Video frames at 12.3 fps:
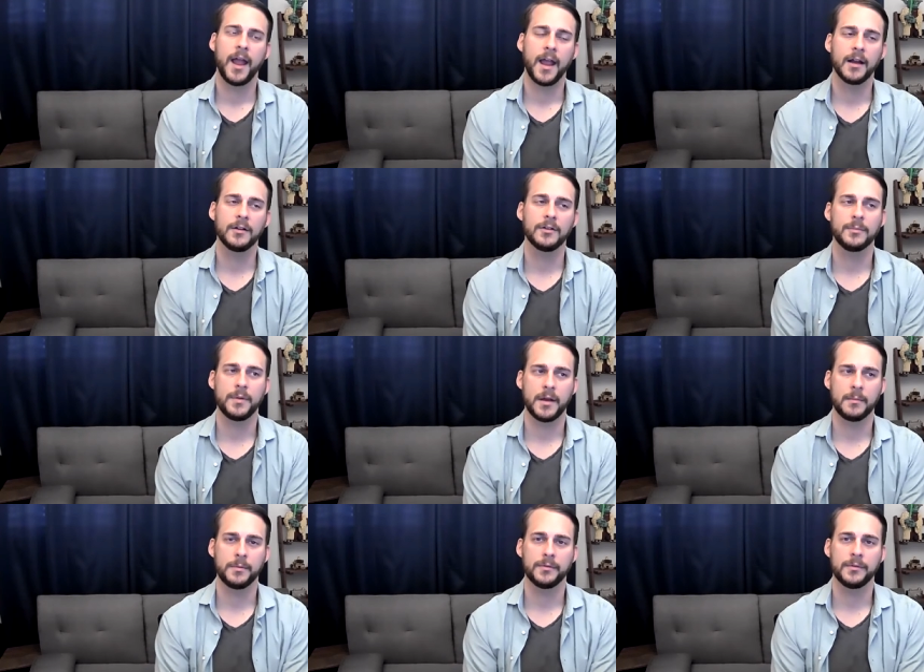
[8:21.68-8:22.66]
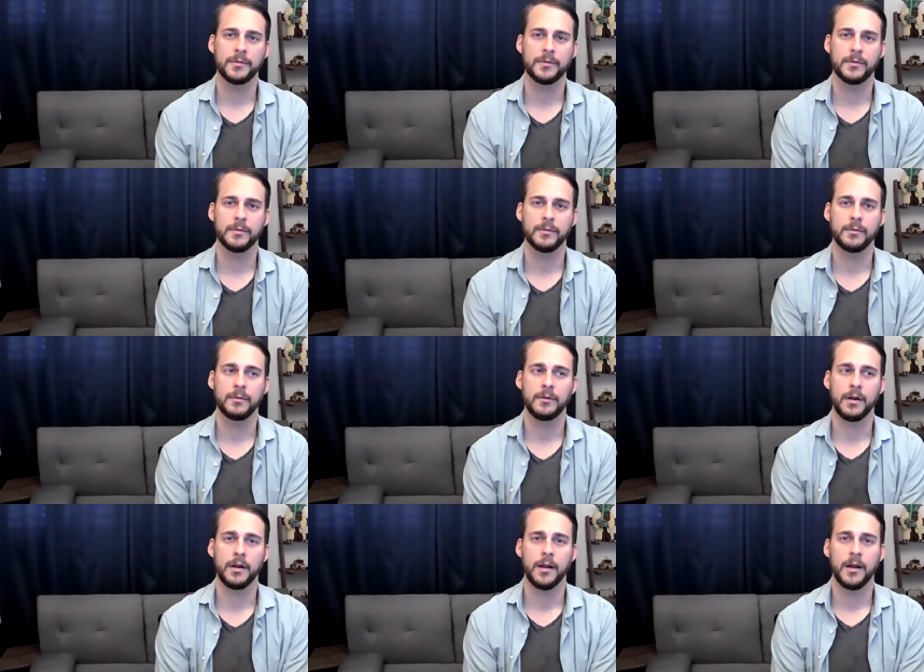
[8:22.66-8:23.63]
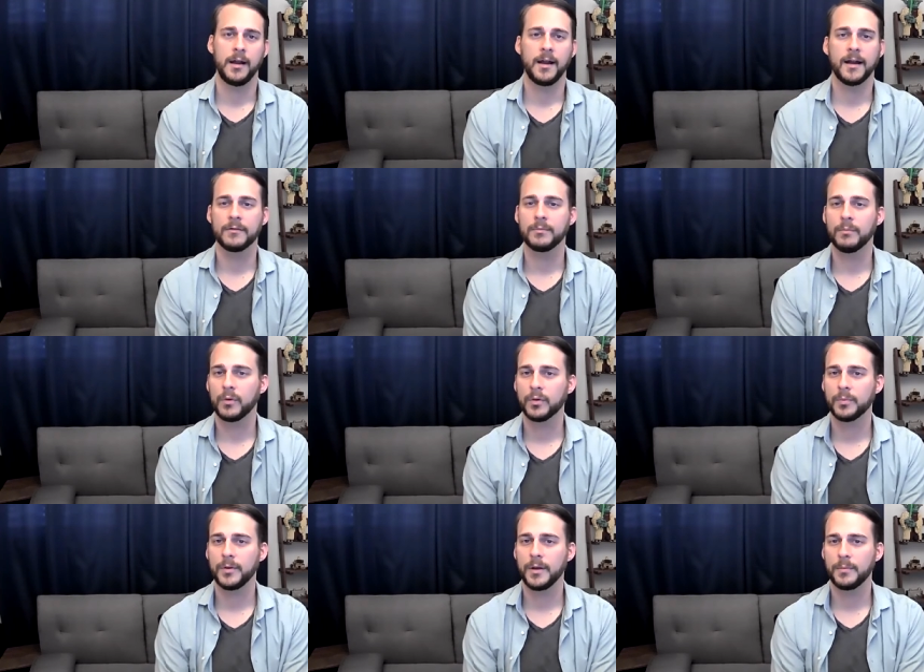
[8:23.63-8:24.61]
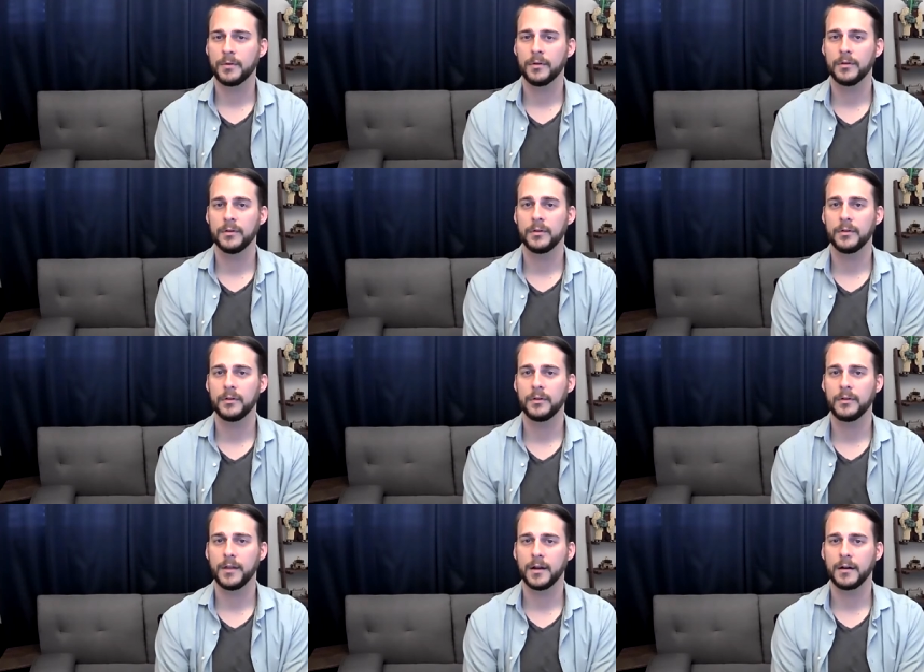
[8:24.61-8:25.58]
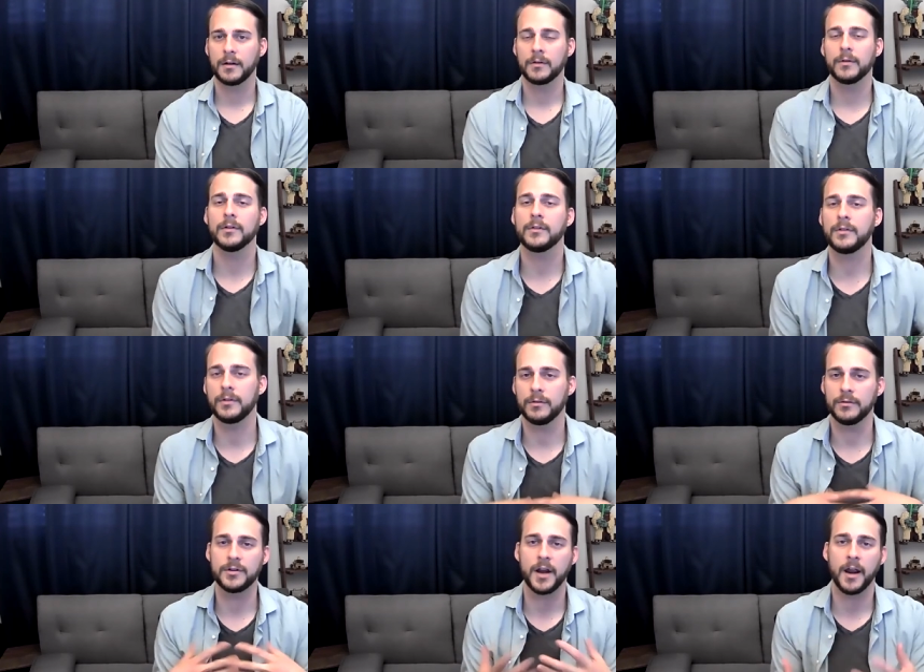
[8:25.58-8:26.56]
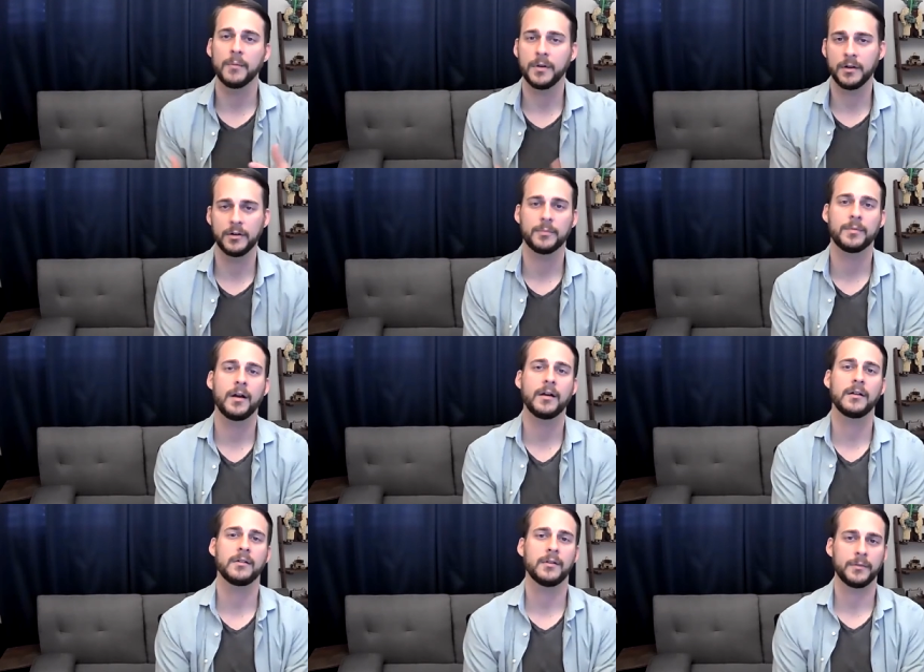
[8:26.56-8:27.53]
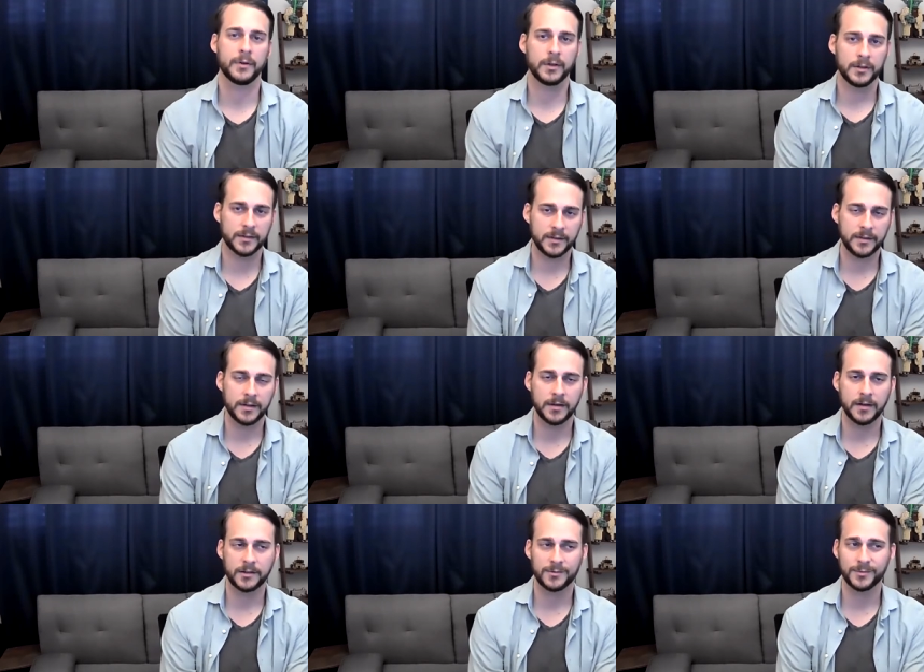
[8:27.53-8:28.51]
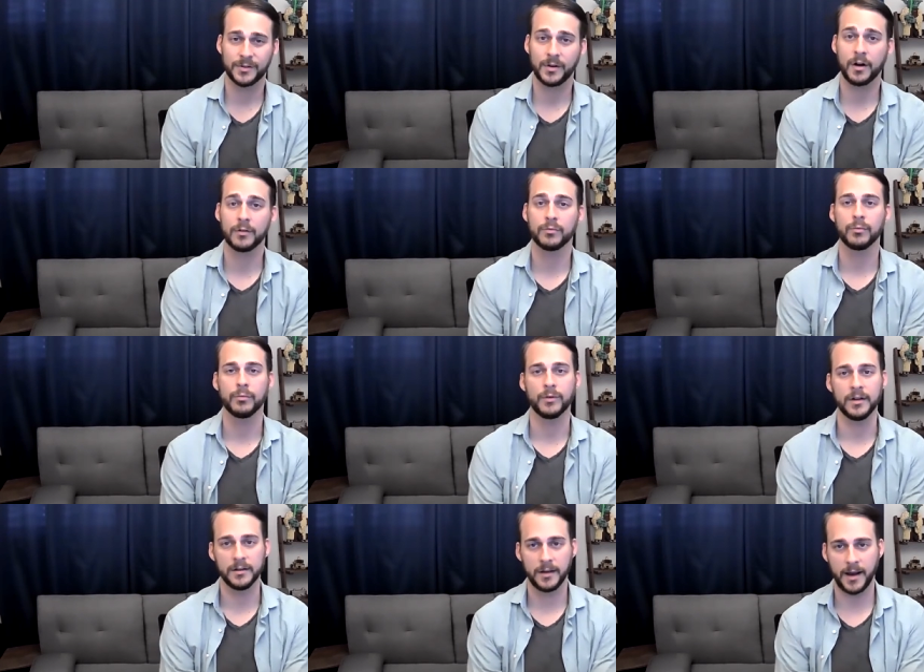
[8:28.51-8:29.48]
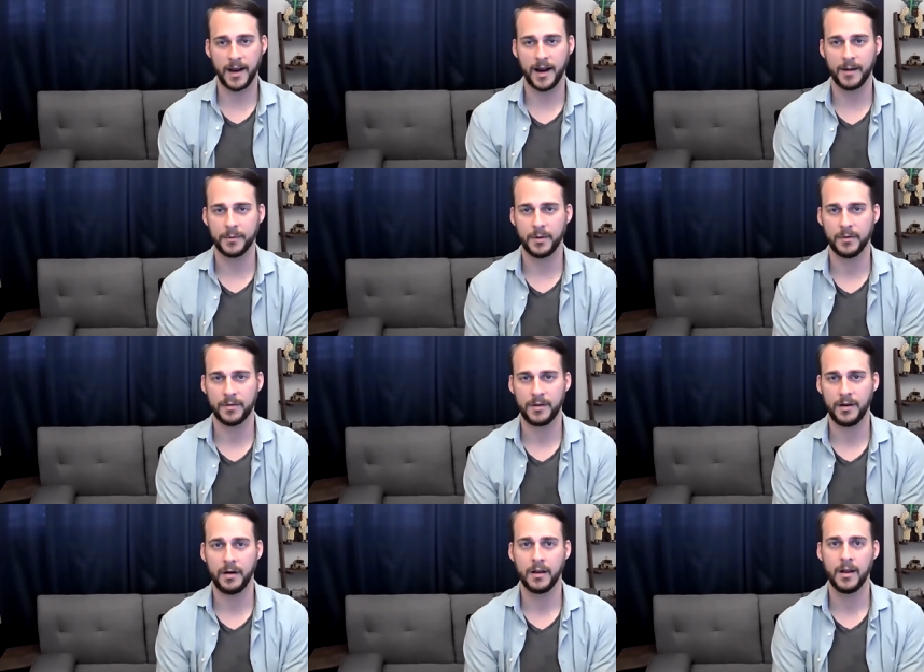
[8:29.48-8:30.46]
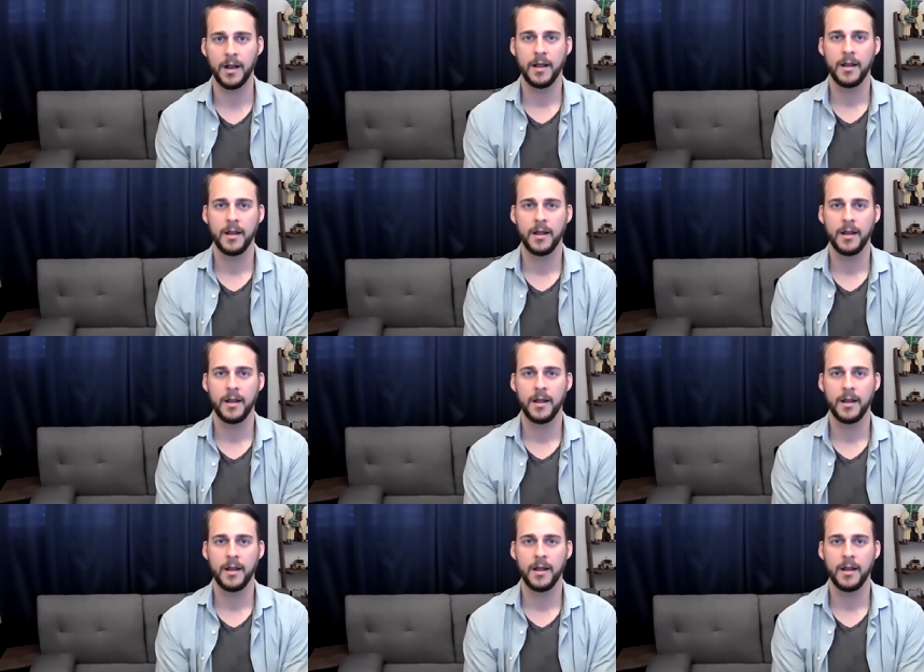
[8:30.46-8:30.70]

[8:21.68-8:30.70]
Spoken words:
and you'll be able to have more people that are going to champion your product. Because if your existing customers are really happy with it,